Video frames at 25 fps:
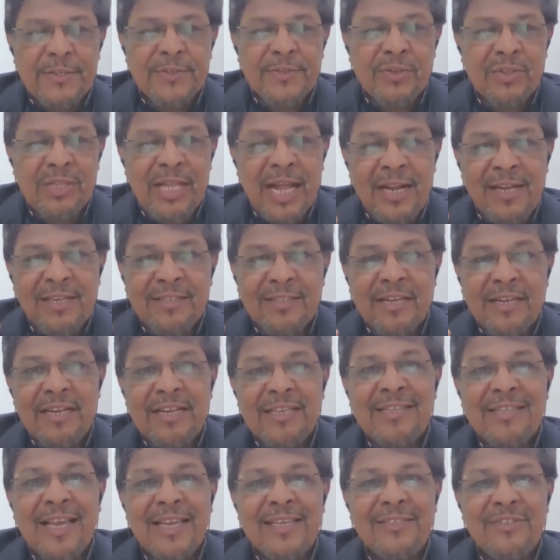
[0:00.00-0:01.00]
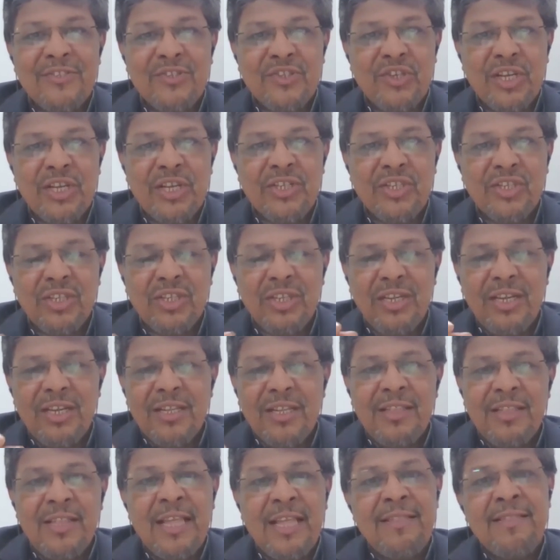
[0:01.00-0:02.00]
So that is the design stage.
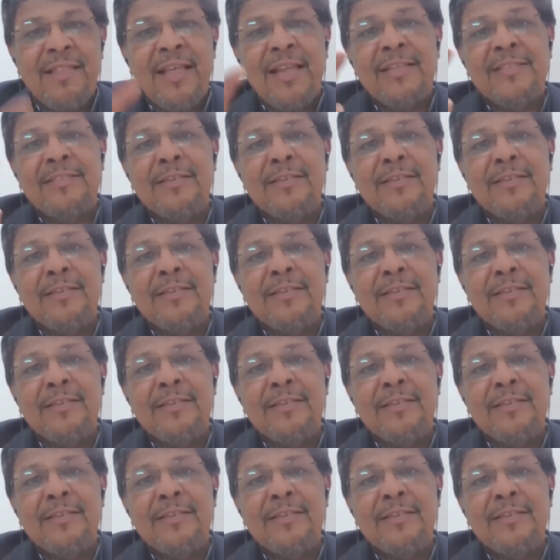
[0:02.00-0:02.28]
Then there